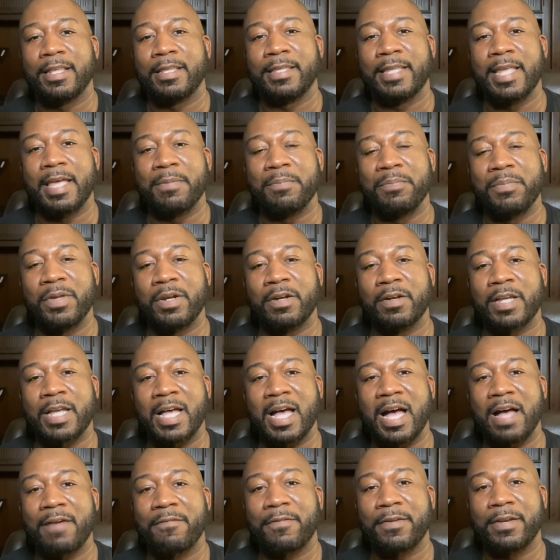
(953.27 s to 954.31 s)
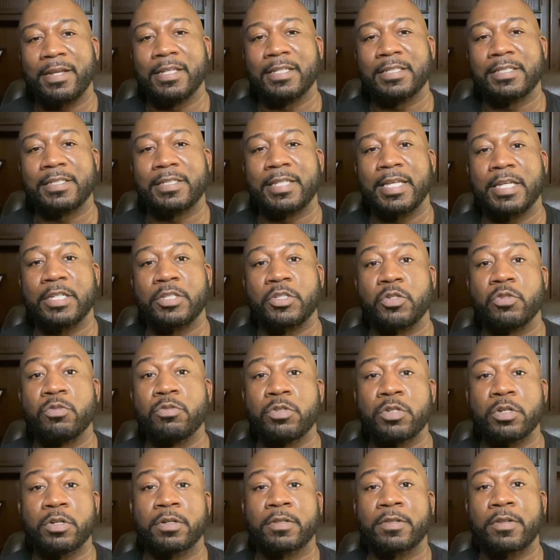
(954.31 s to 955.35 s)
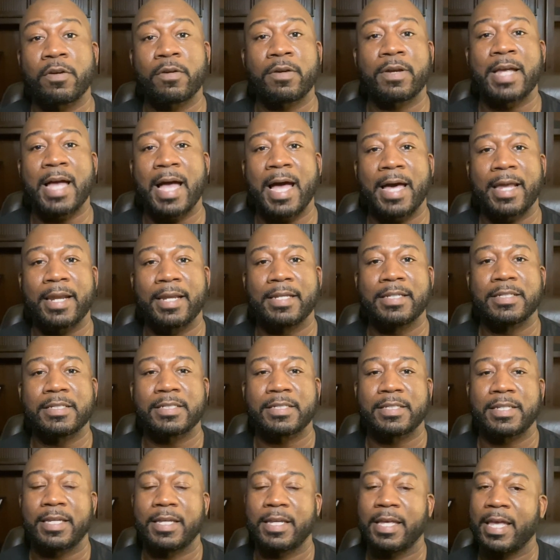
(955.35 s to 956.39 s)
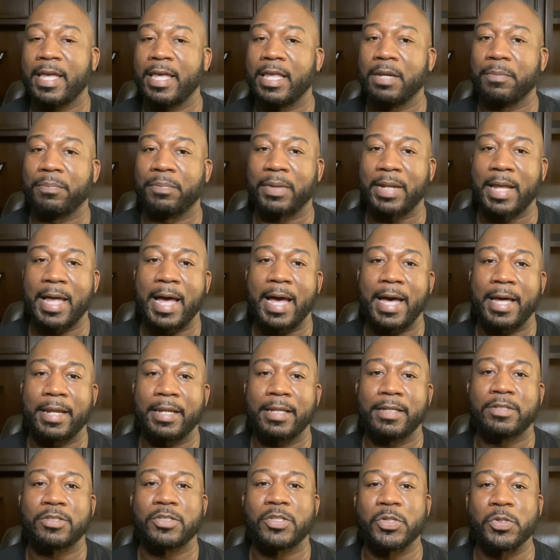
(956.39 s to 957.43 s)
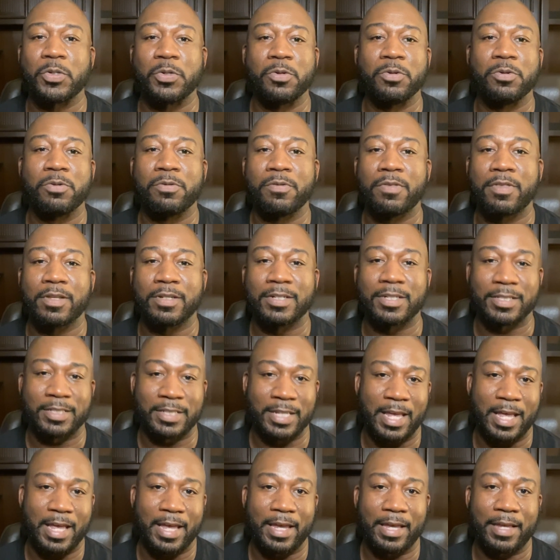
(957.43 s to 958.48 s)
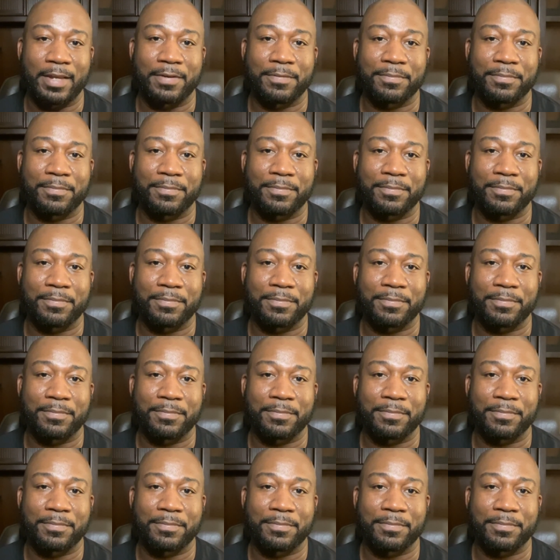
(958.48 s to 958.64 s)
that bit of confidence that you took their guidance and applied it to the design.